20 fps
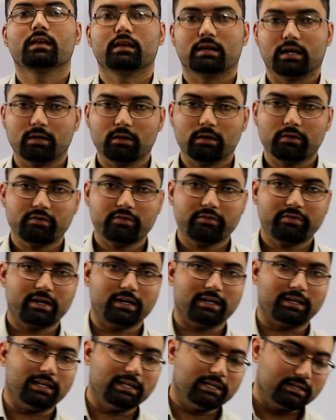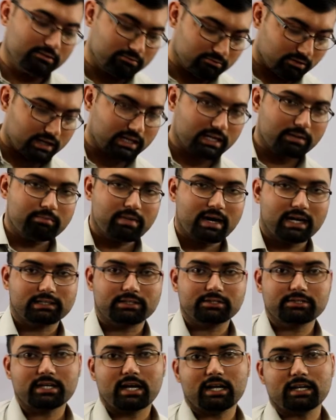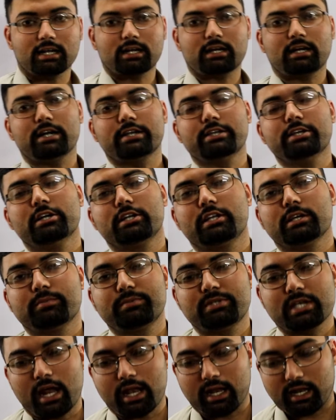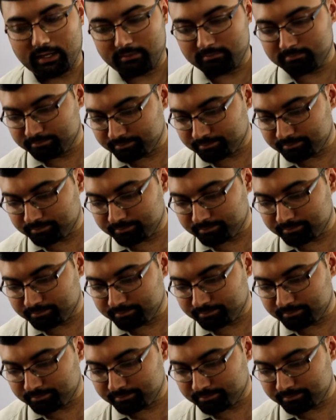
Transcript: Hello everyone, welcome back to Salaar Khan YouTube channel.